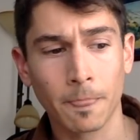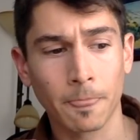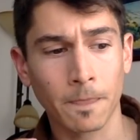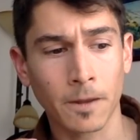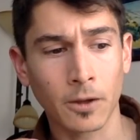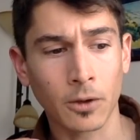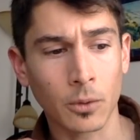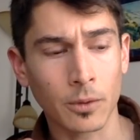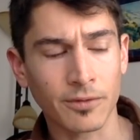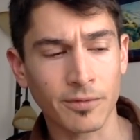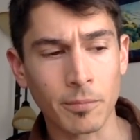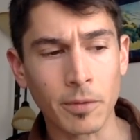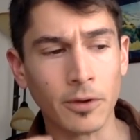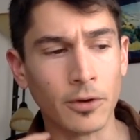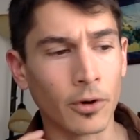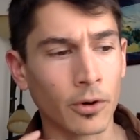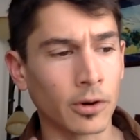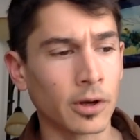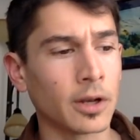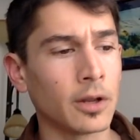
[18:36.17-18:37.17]
you know, if
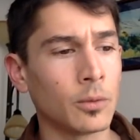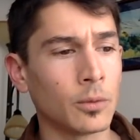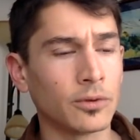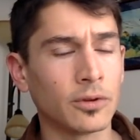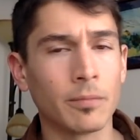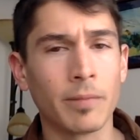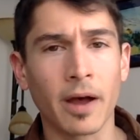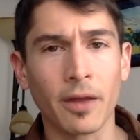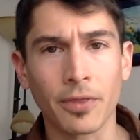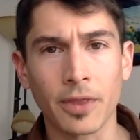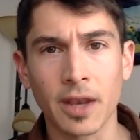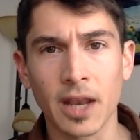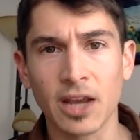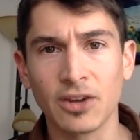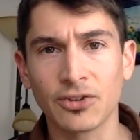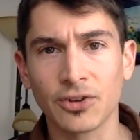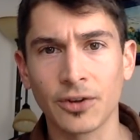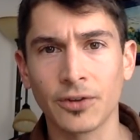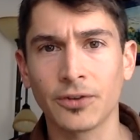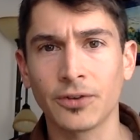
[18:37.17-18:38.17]
modernity was about the
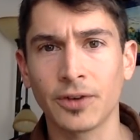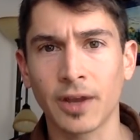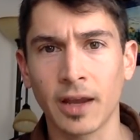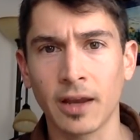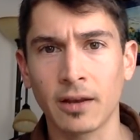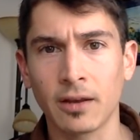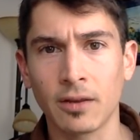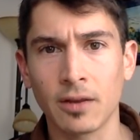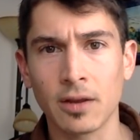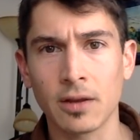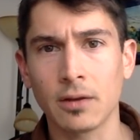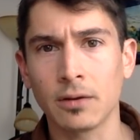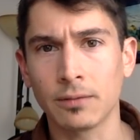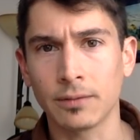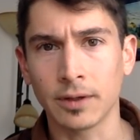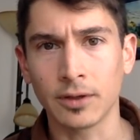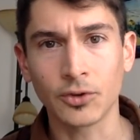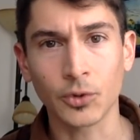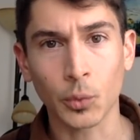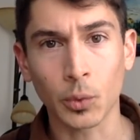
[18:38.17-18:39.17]
nation state and the
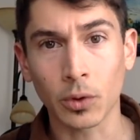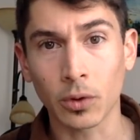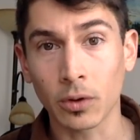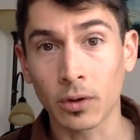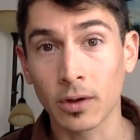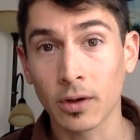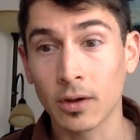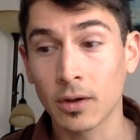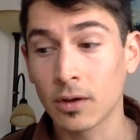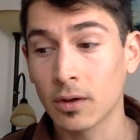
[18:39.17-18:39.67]
individual,